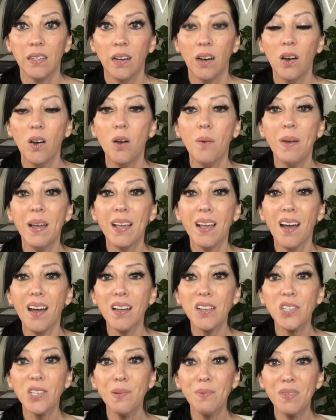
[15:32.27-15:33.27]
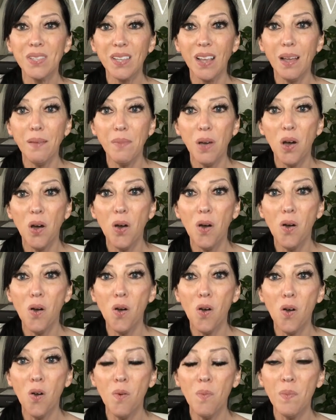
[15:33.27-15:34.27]
Oh my gosh, I'm
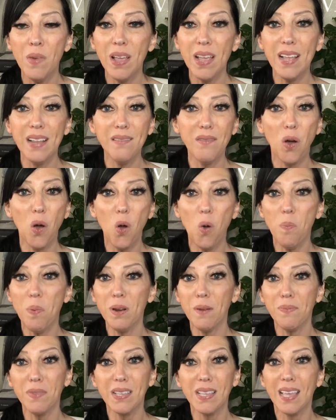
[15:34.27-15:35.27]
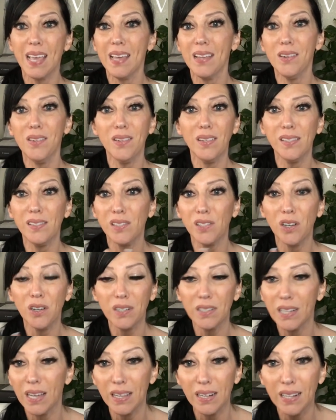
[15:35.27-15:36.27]
home, and open up the kennel and
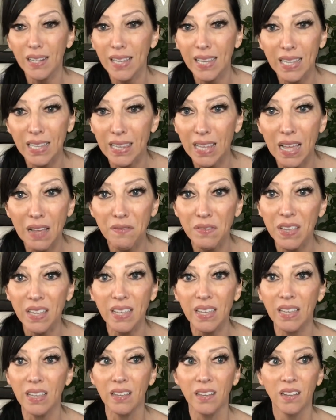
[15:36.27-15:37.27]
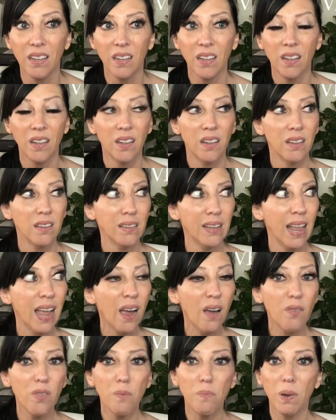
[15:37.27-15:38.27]
start cuddling and loving.
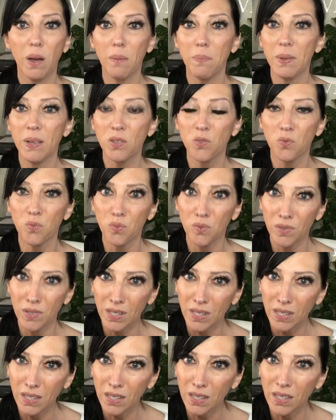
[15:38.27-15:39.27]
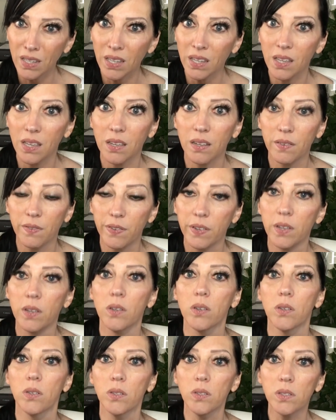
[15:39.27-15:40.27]
Now the puppy's really
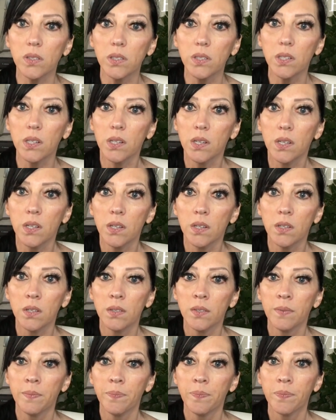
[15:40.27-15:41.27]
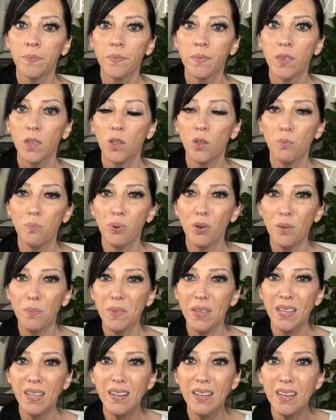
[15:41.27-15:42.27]
confused. You put
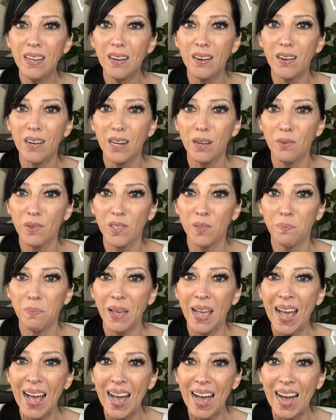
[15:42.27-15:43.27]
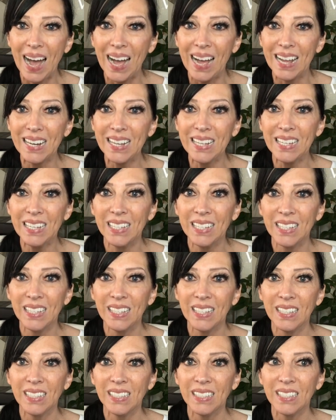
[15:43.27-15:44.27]
me in here and it was bad,
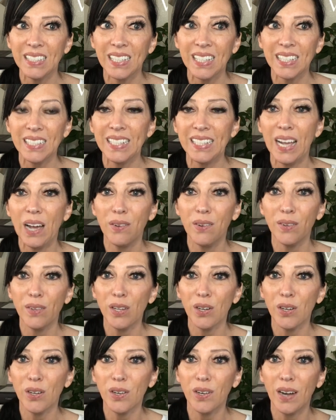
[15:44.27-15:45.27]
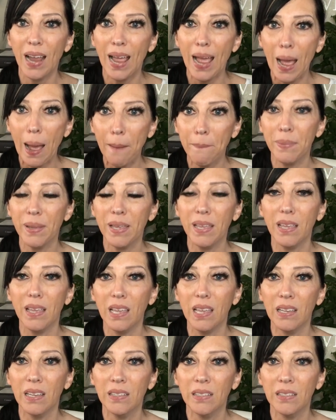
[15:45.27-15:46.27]
and now you're
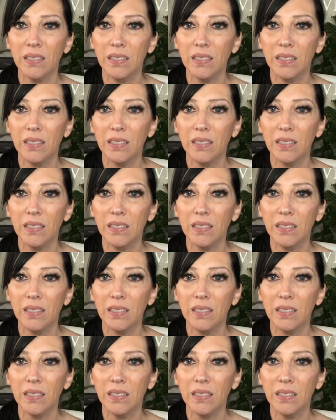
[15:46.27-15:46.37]
happy.